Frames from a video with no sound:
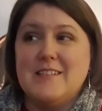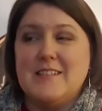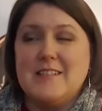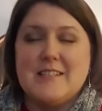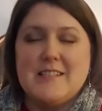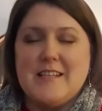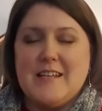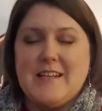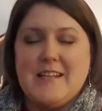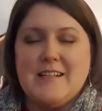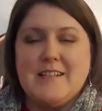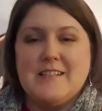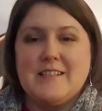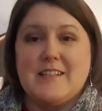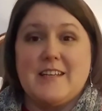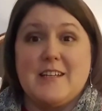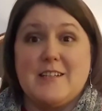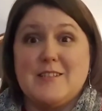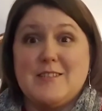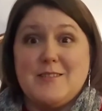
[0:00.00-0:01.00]
these teens
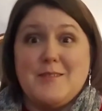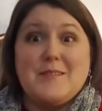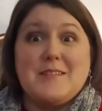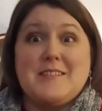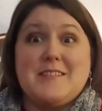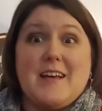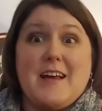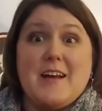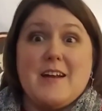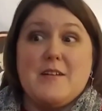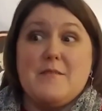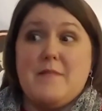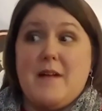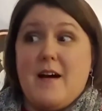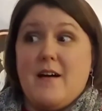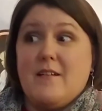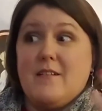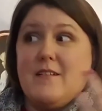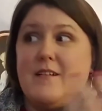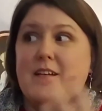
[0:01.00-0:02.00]
get so excited
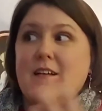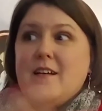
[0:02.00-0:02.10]
about